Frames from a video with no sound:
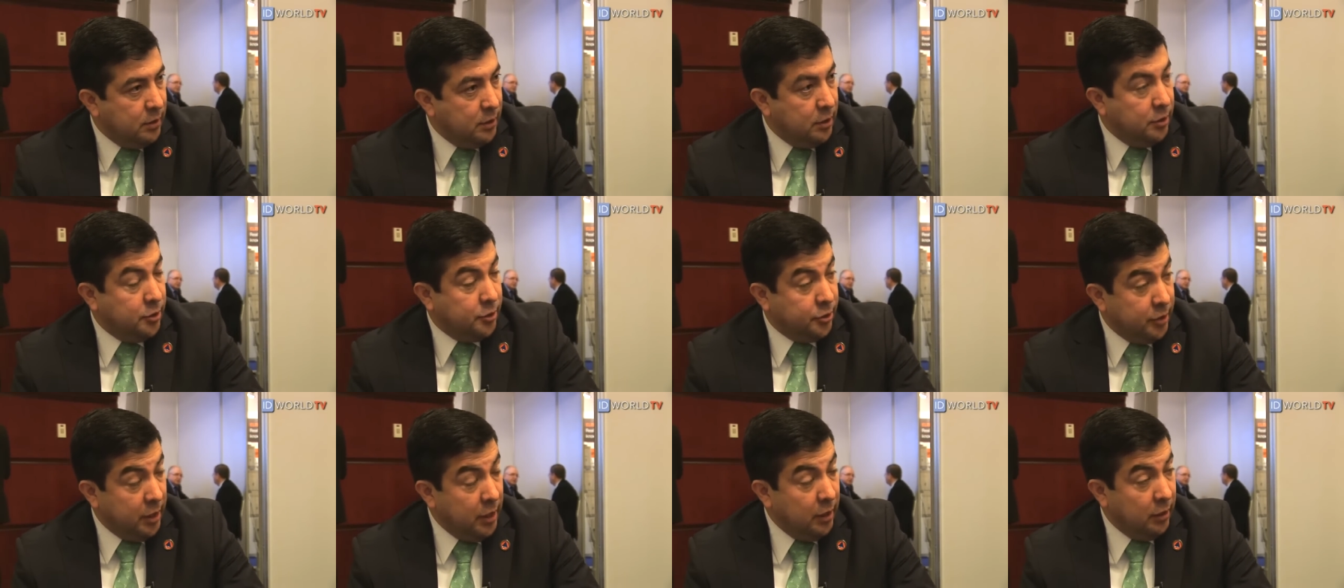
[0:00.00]

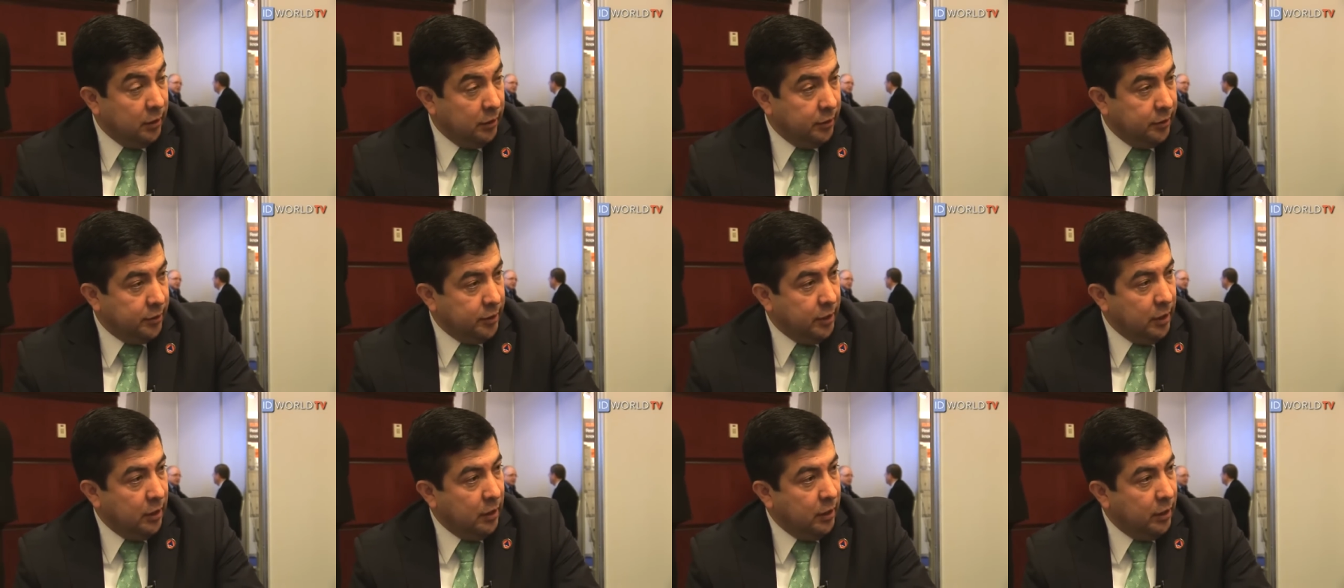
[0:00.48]
it really,
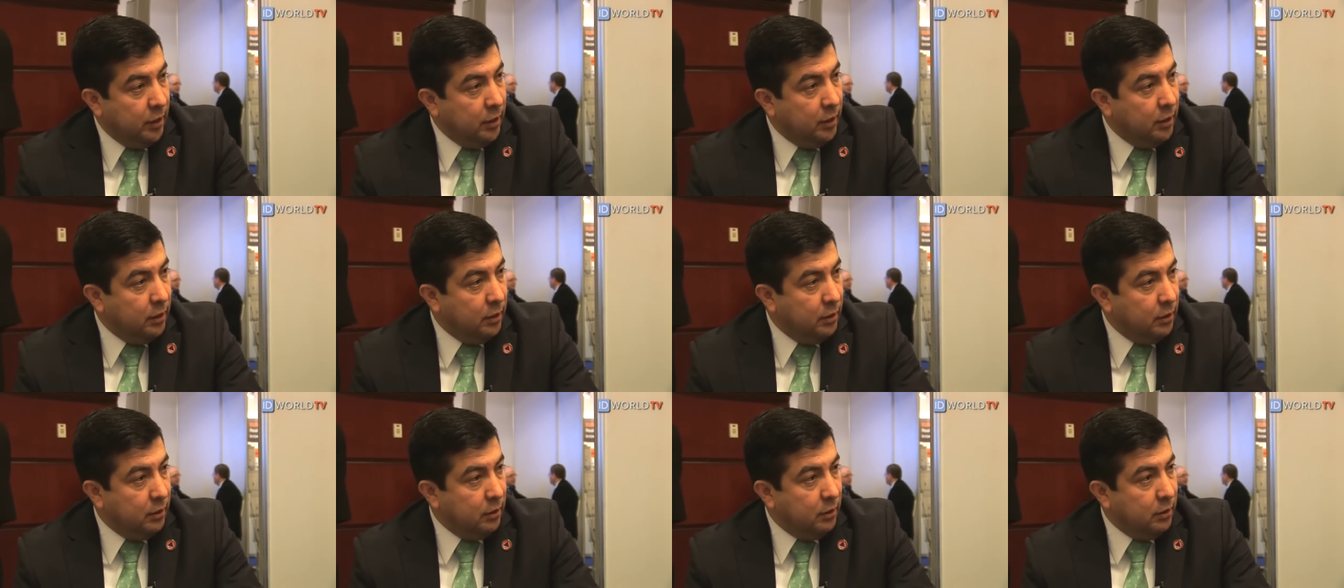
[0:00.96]

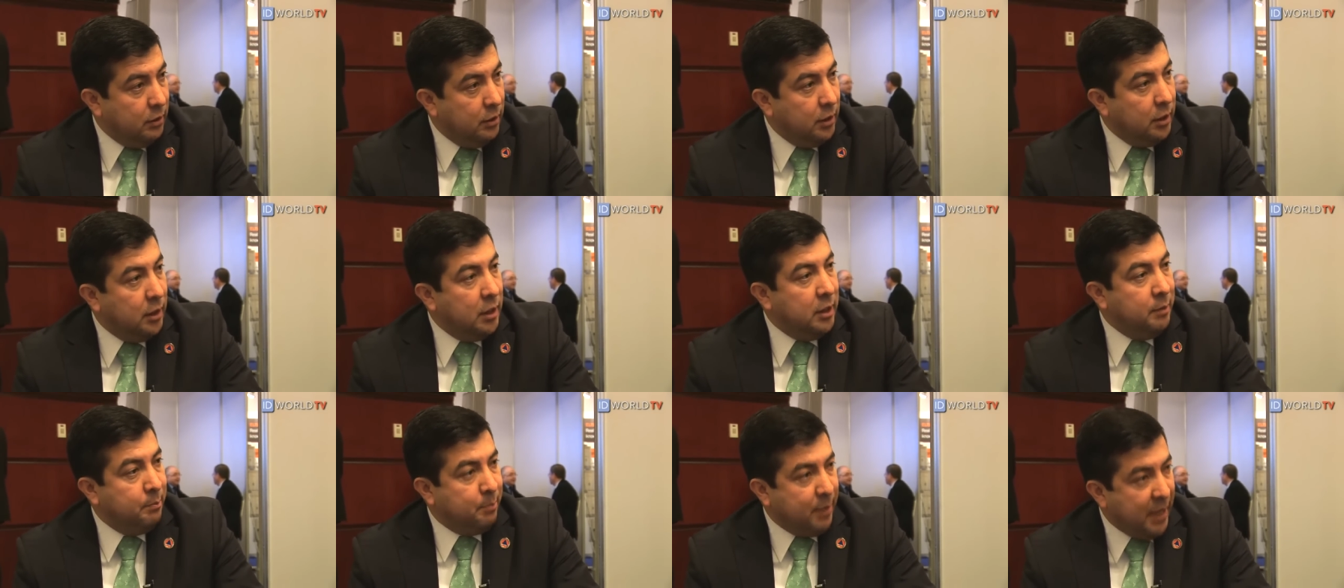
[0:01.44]
really
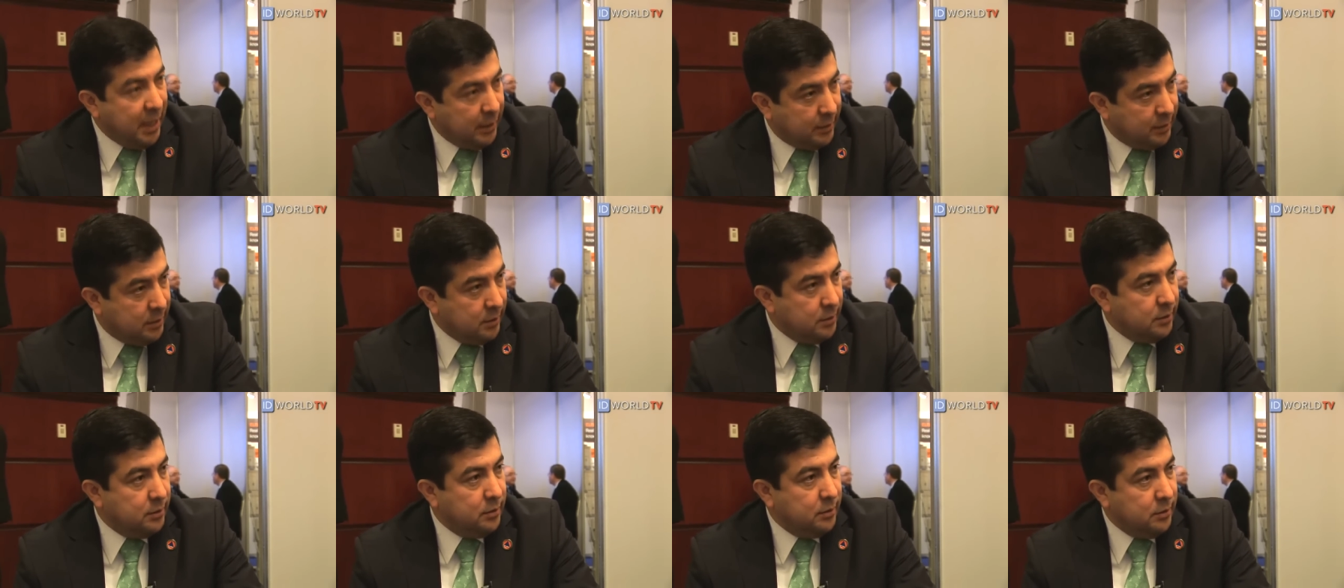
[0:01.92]

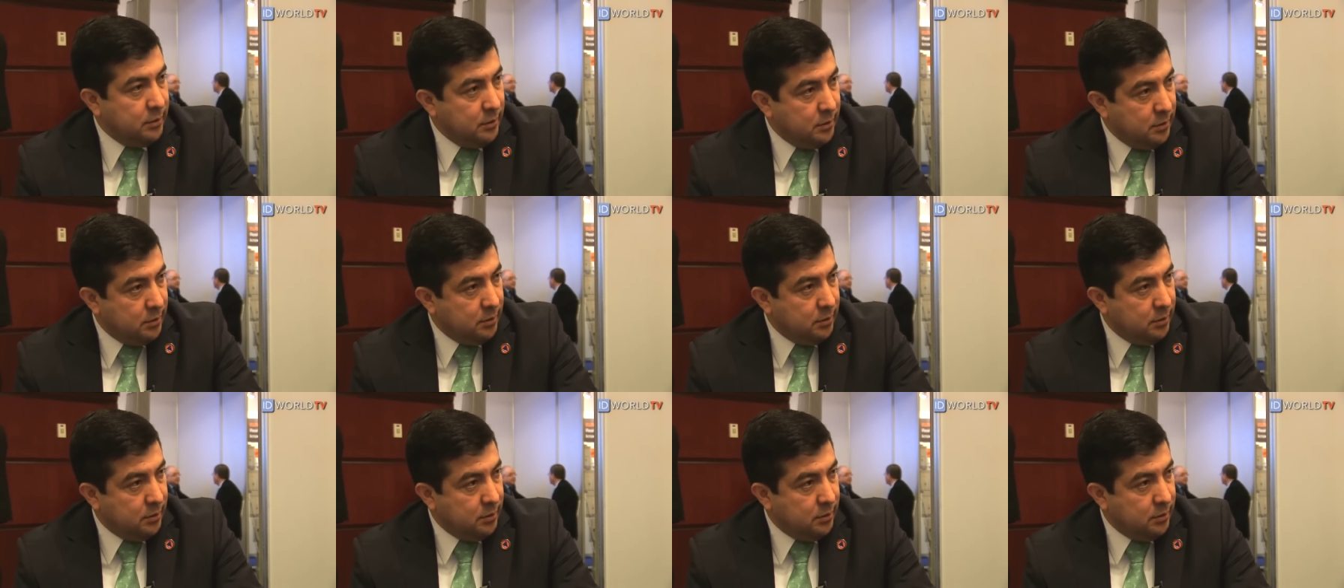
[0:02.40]
impact, mm.